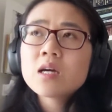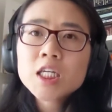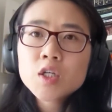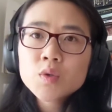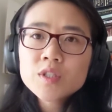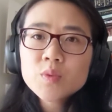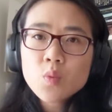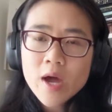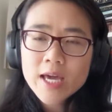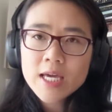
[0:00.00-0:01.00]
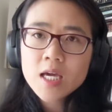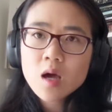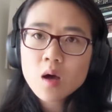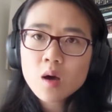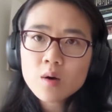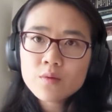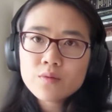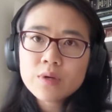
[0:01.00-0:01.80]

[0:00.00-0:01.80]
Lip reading: A good way of